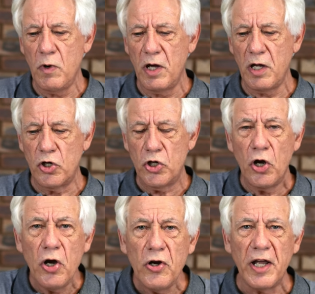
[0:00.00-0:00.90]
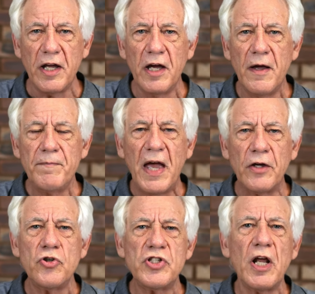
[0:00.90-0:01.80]
were learning
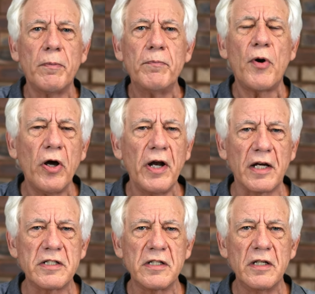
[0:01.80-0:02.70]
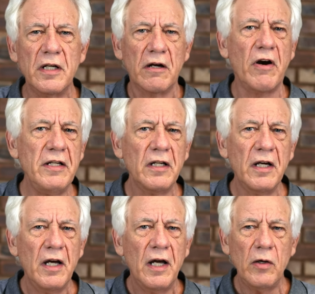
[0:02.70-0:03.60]
how to sell products, right?
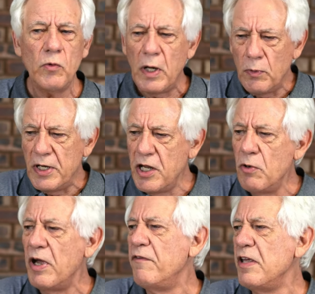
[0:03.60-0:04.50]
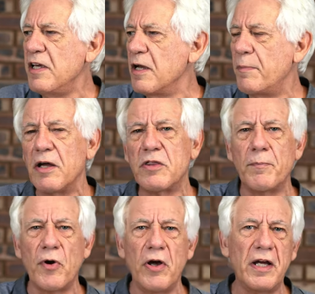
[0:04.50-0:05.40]
We, we knew everything about the
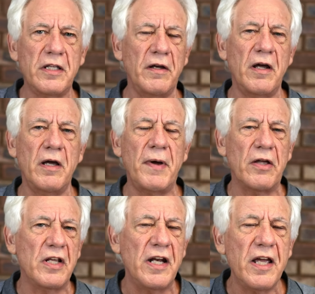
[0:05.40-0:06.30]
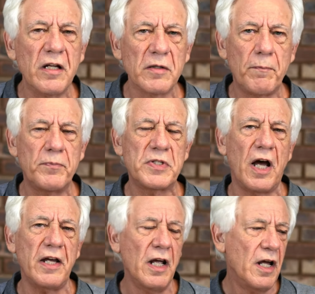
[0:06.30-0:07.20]
product, about the legal
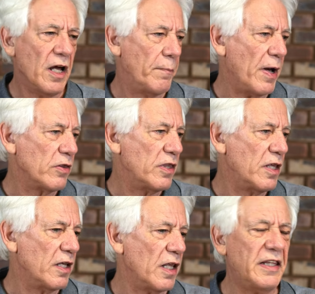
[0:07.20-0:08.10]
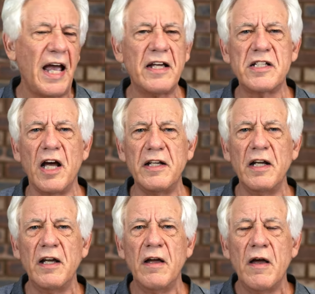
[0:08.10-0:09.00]
side, about the tax side,
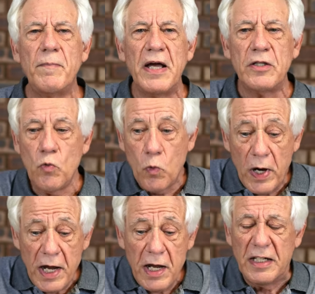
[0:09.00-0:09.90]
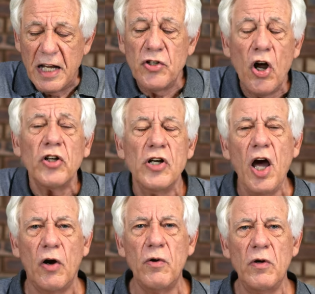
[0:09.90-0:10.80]
but we did not
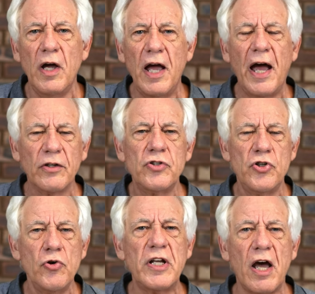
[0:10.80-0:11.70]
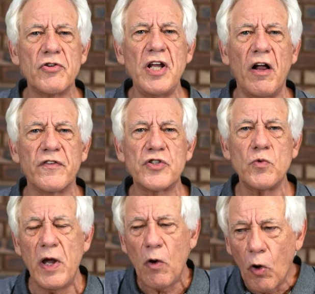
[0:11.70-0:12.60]
know how to do it ourselves.
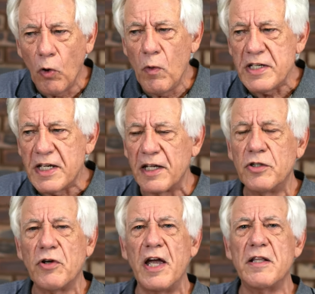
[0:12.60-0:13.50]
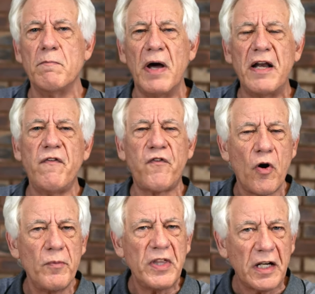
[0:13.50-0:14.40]
We always had to get money
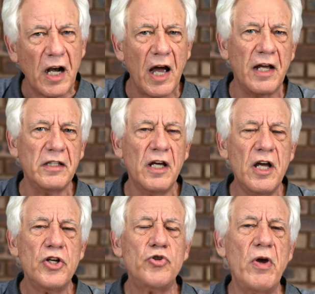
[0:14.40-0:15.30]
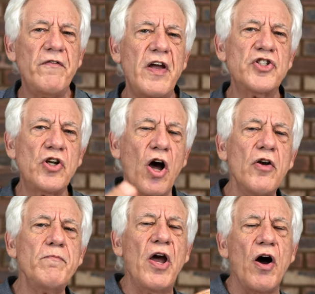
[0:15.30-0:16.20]
from the client to invest
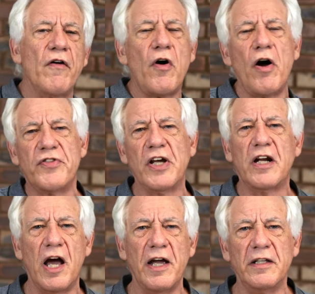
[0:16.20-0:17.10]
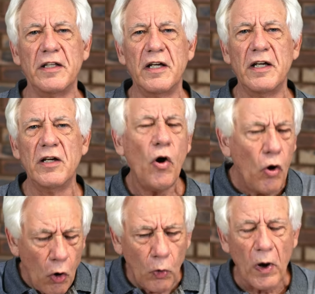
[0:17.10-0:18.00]
on behalf of the client.
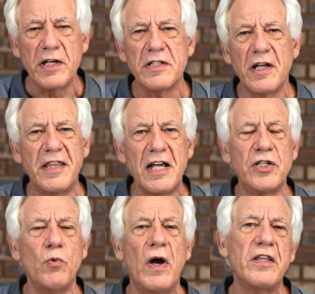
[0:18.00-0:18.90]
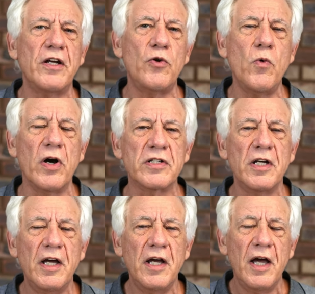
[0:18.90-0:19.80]
Always. That's the way that it works.
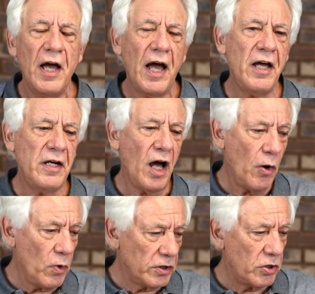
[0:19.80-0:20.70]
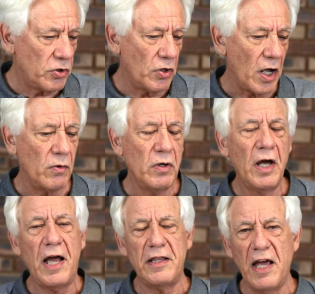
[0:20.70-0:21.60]
And I wanted to know
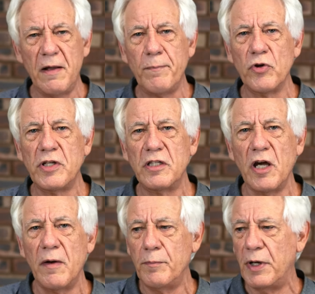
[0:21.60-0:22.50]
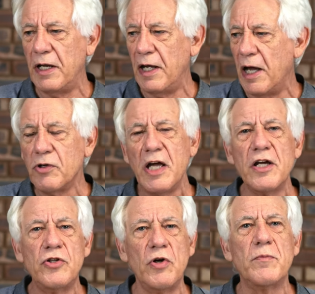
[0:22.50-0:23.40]
at that point in time, but how can
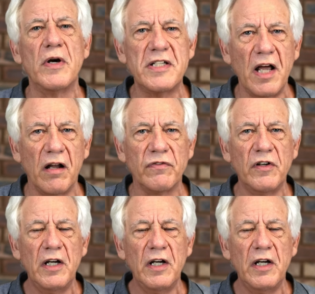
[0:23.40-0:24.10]
I do it myself?